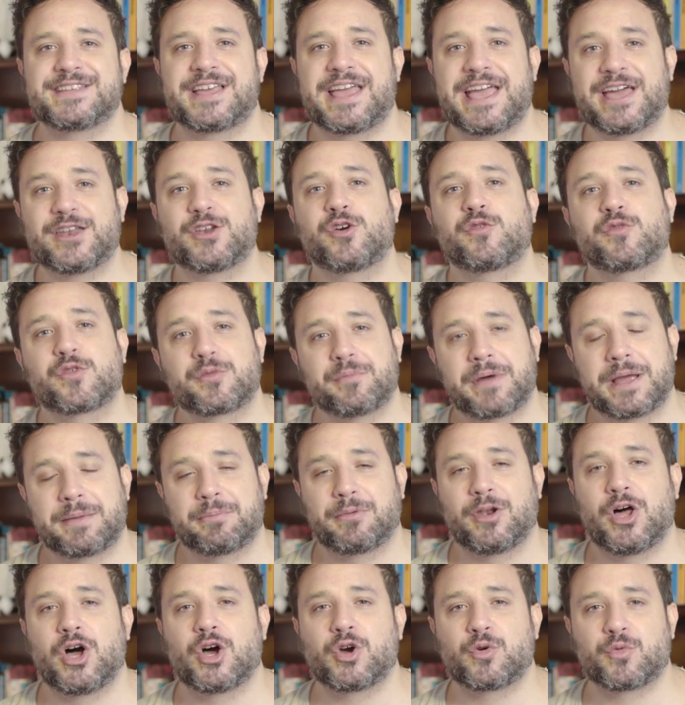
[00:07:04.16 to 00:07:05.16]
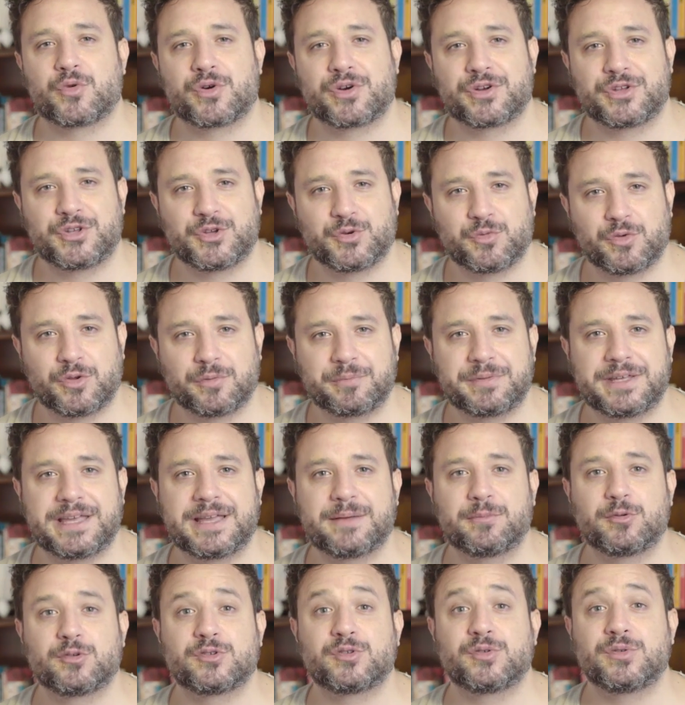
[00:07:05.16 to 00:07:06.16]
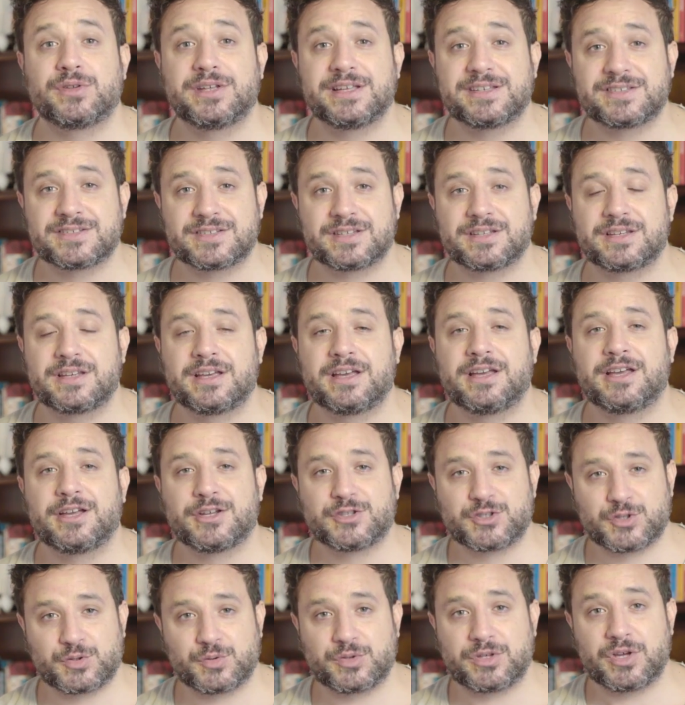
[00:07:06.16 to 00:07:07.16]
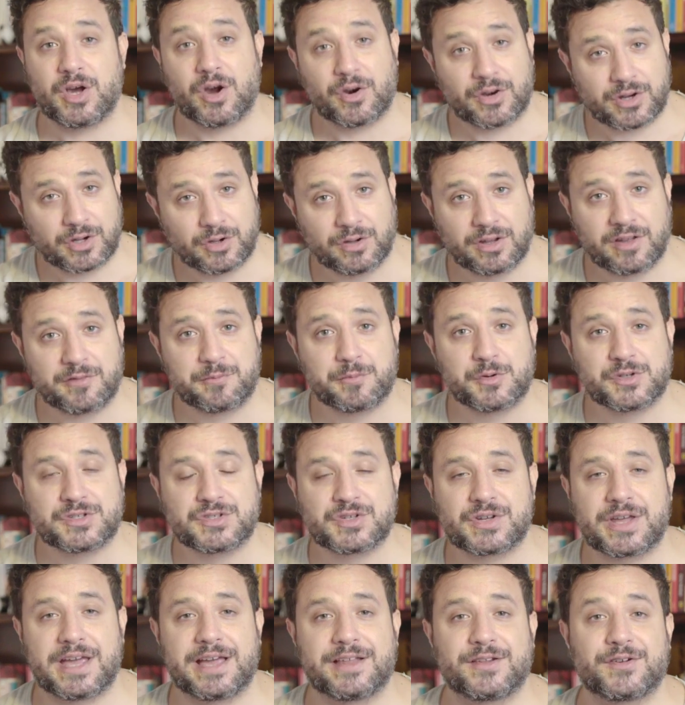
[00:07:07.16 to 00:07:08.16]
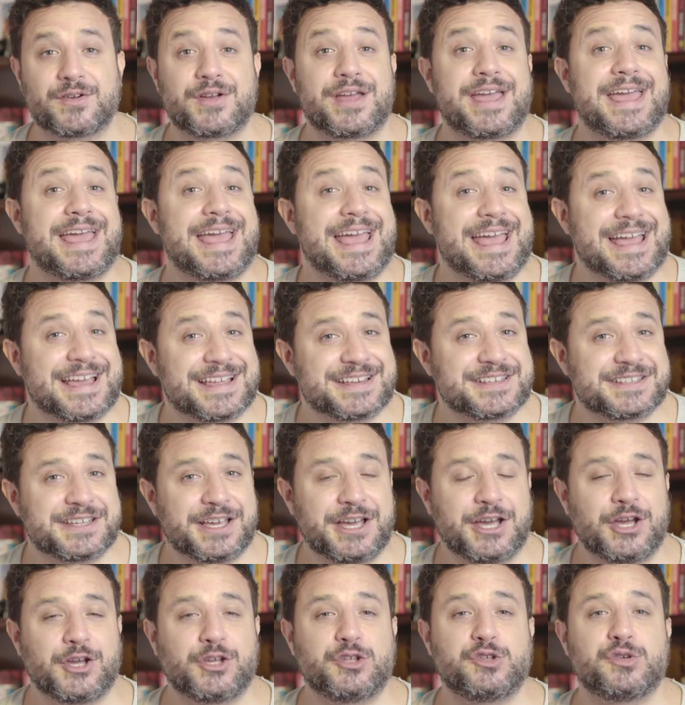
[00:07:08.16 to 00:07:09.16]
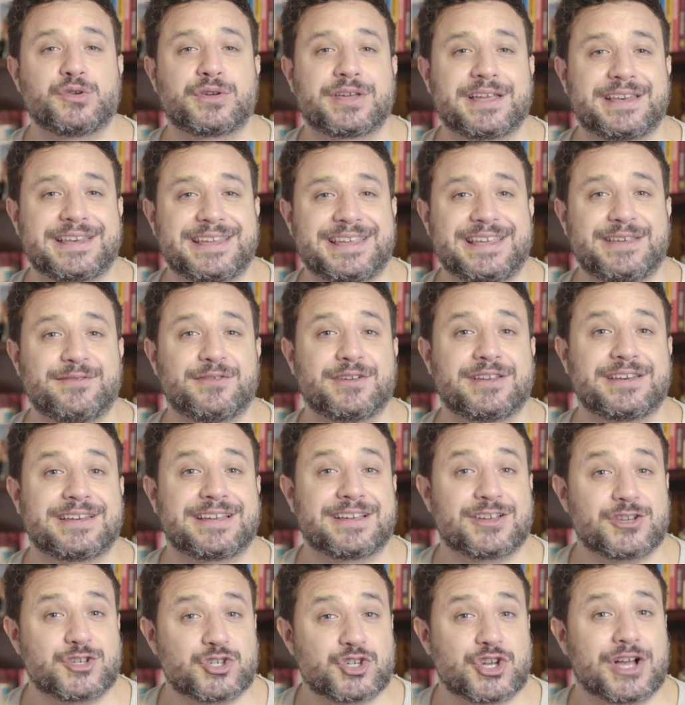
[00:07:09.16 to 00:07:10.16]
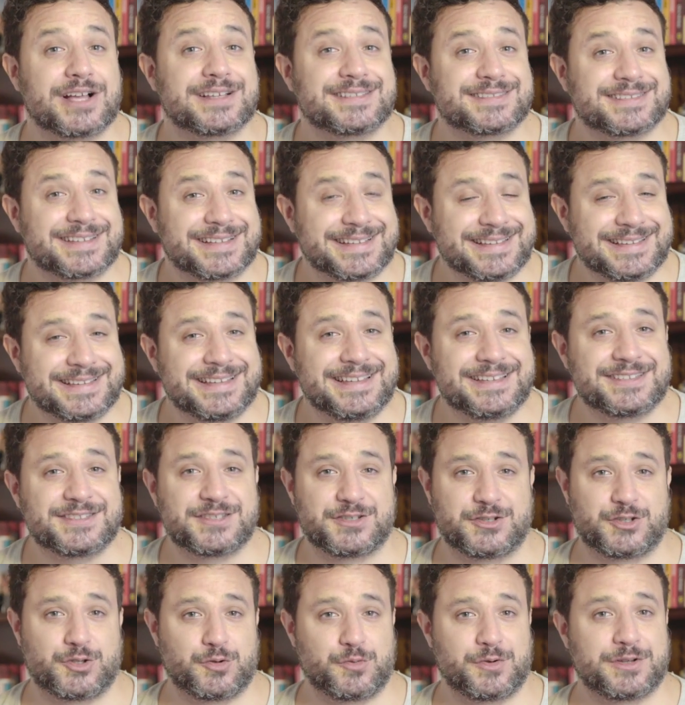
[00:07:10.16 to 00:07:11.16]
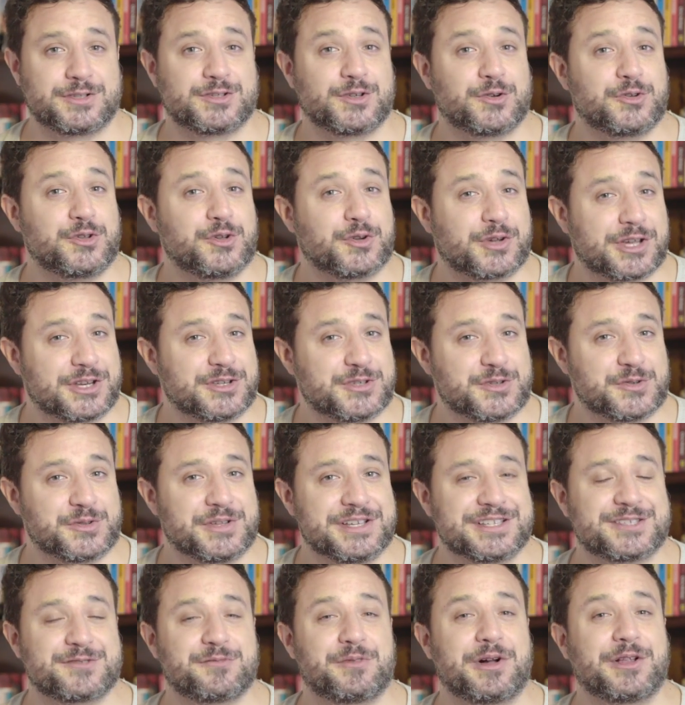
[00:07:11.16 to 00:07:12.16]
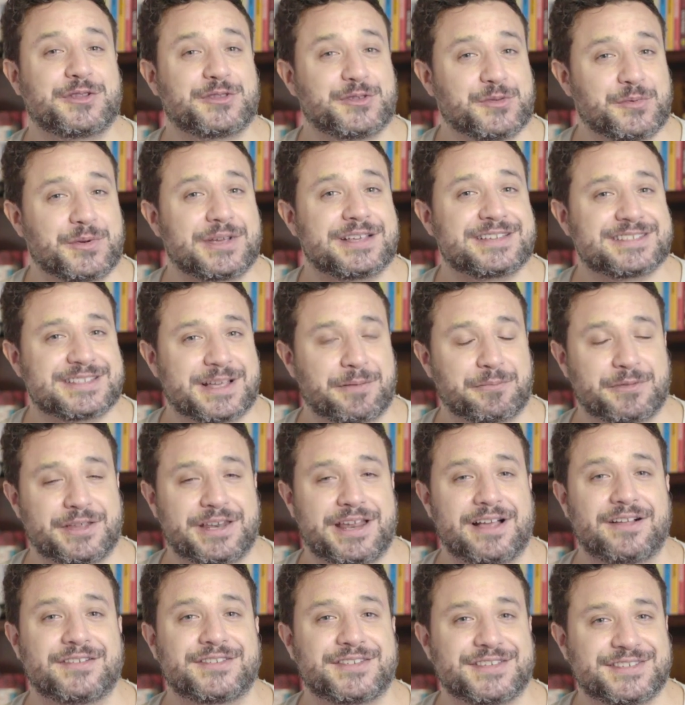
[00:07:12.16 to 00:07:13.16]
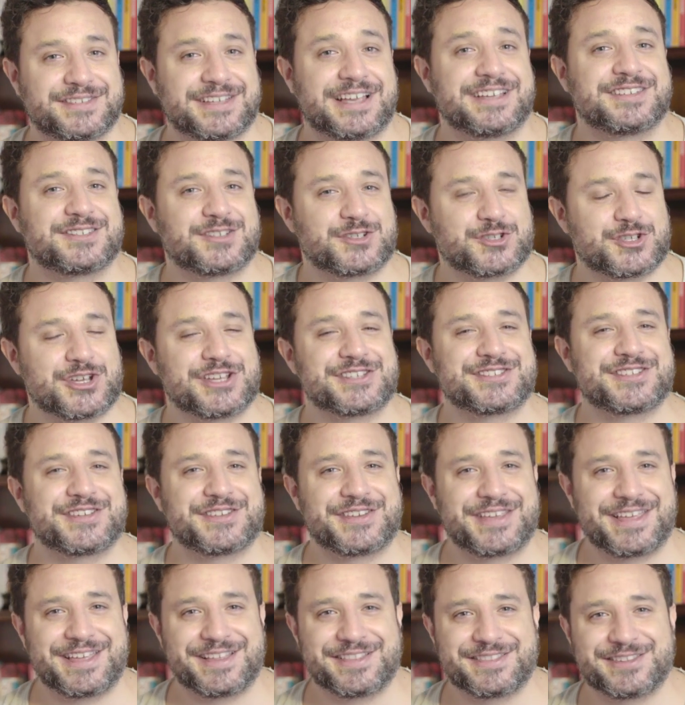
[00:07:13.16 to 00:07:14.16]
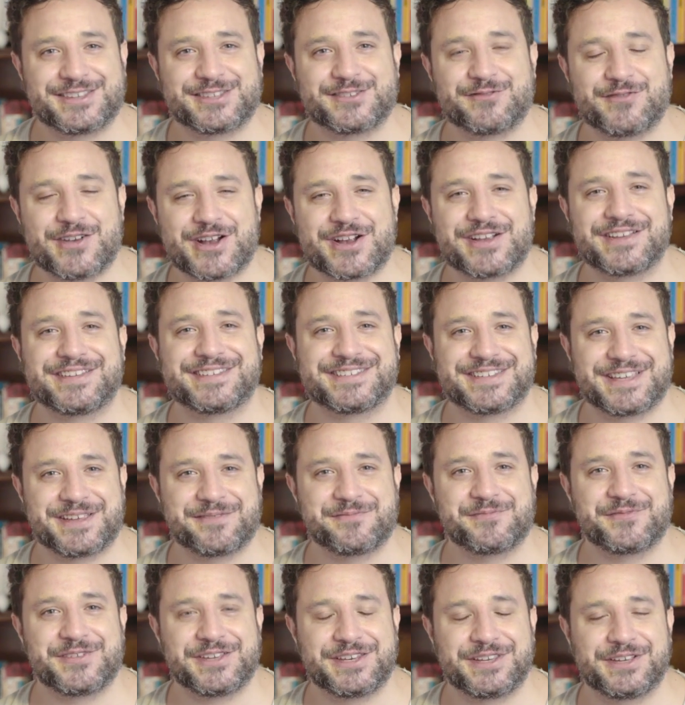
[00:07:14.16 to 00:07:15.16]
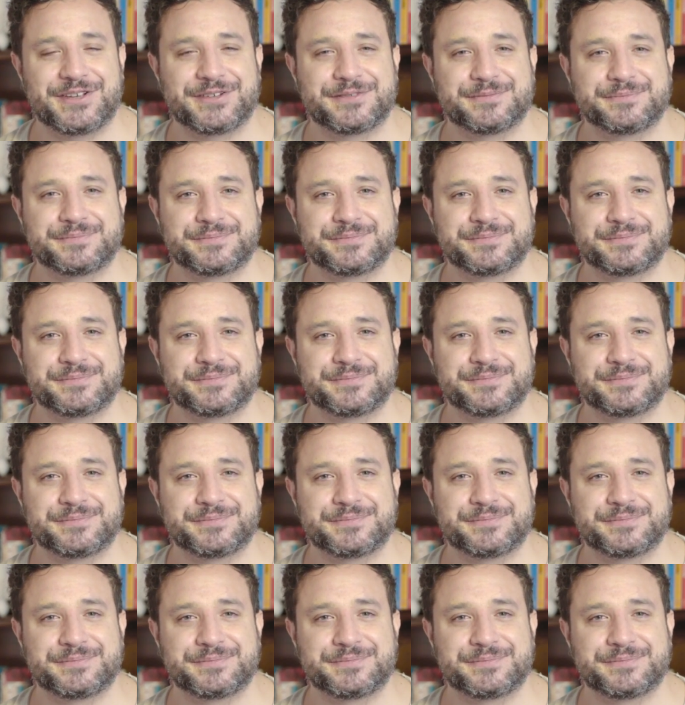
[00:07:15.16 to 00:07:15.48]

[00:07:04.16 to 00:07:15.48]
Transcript: head over my blog, where you will be able to listen to the article I've put together, and you can even just listen to it. So you can do this while doing something else, as I suggested in this very same video.